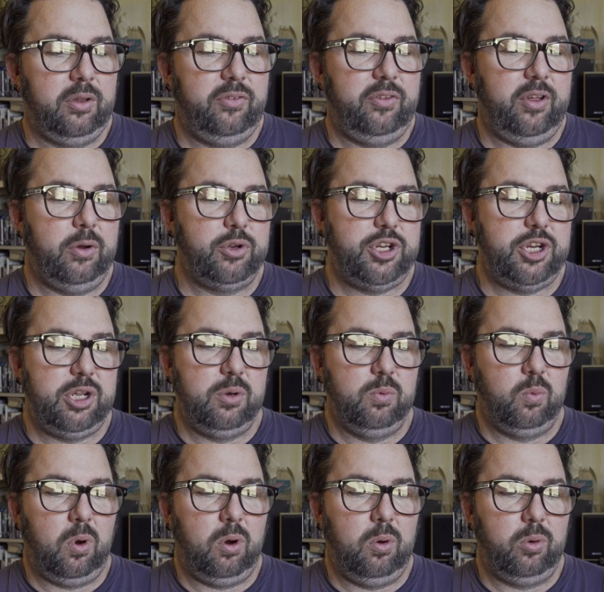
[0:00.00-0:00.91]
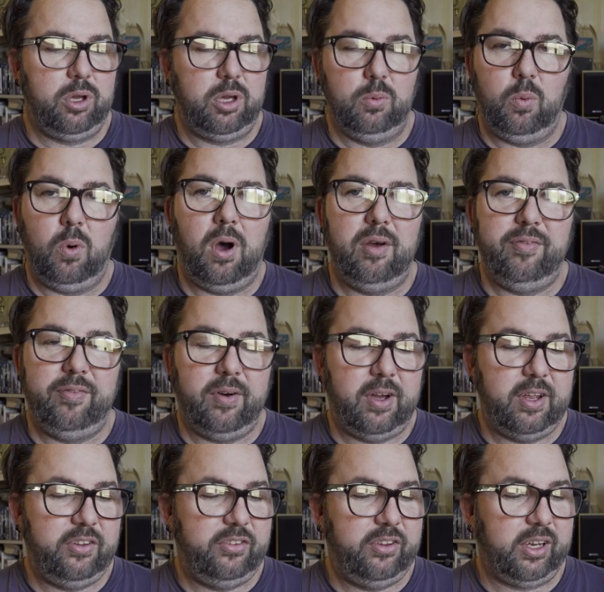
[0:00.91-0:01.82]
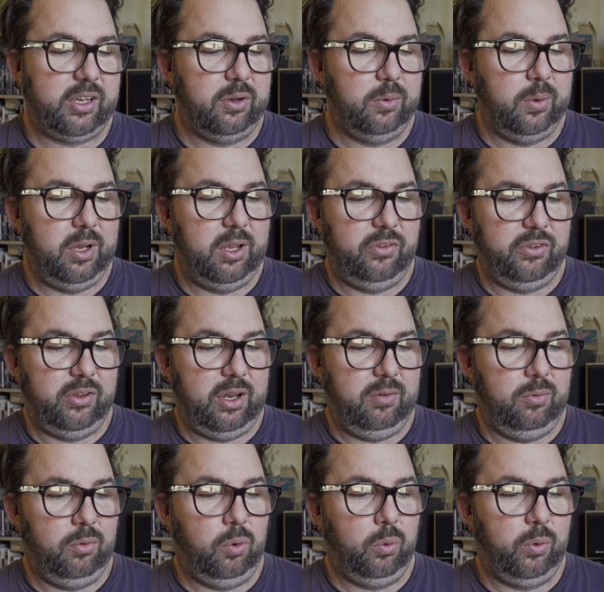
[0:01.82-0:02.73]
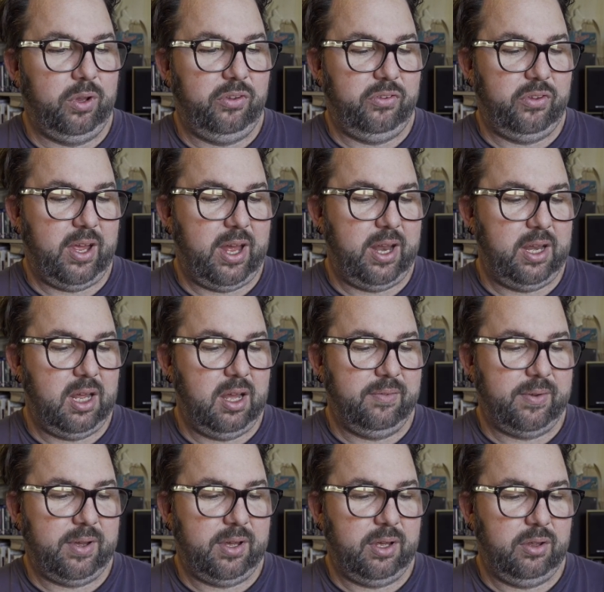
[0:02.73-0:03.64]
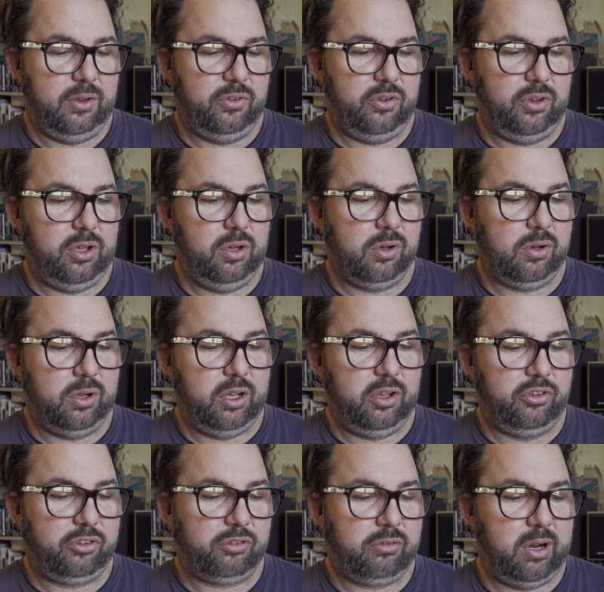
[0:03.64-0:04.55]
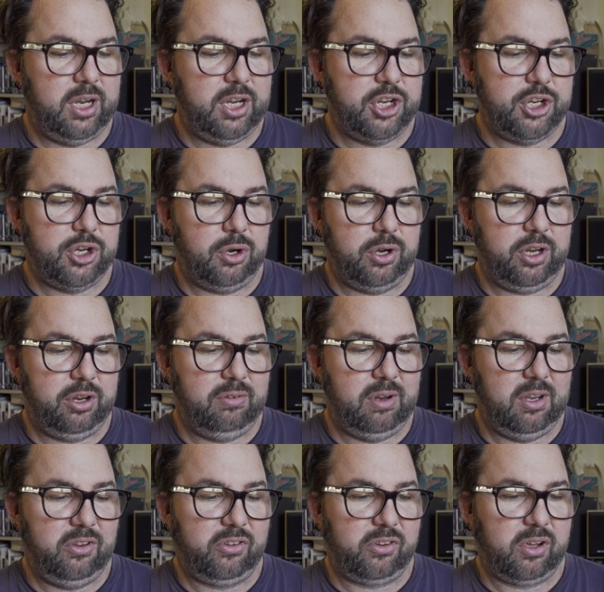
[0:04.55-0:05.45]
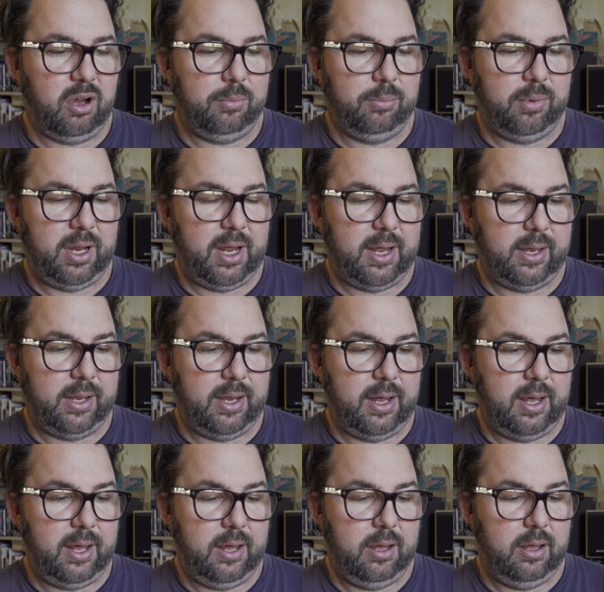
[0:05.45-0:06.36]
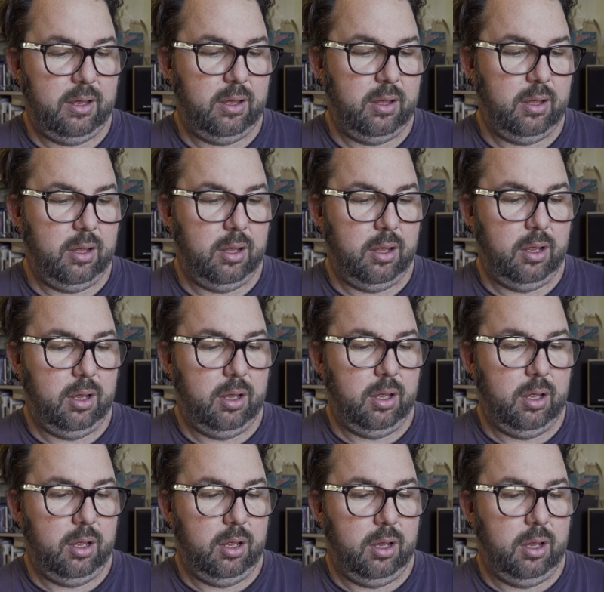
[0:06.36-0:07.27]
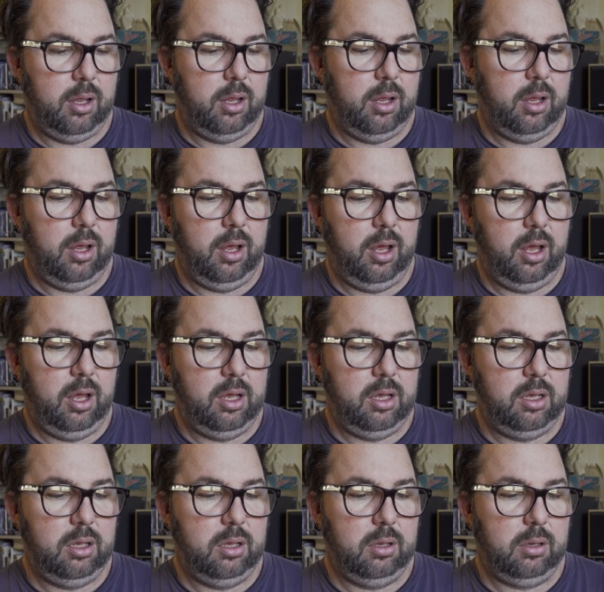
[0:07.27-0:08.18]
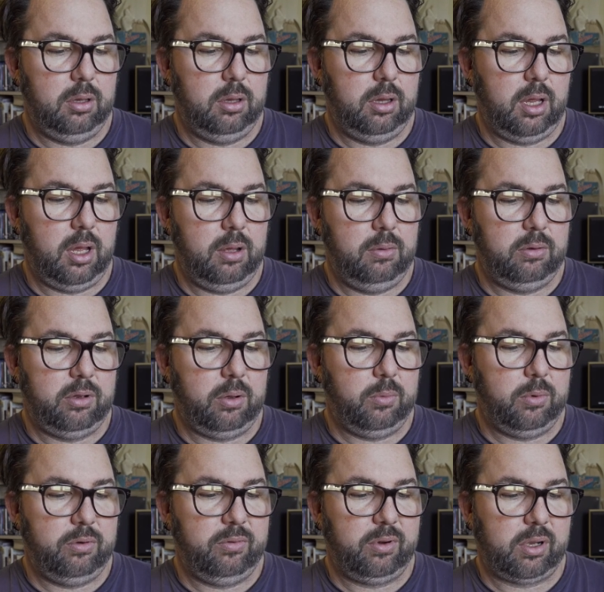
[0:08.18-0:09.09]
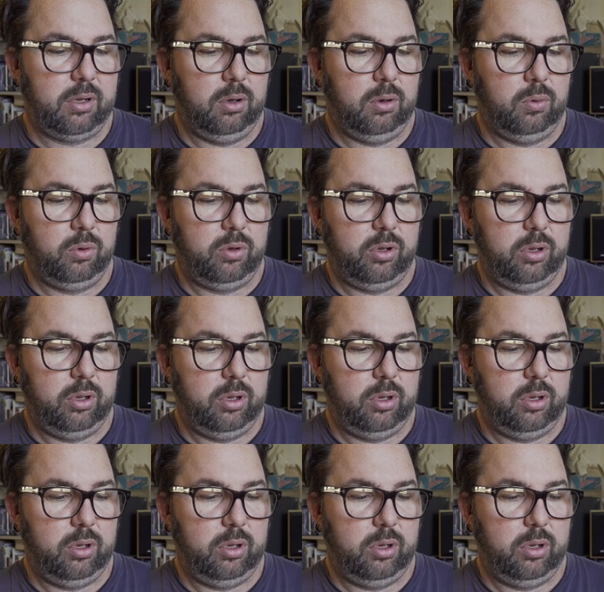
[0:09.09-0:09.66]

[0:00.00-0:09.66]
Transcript: tells you what your Wi-Fi signal is and all this, that and the other. So you've got your screenshot and your intercom down there. Uh, no, don't want to record.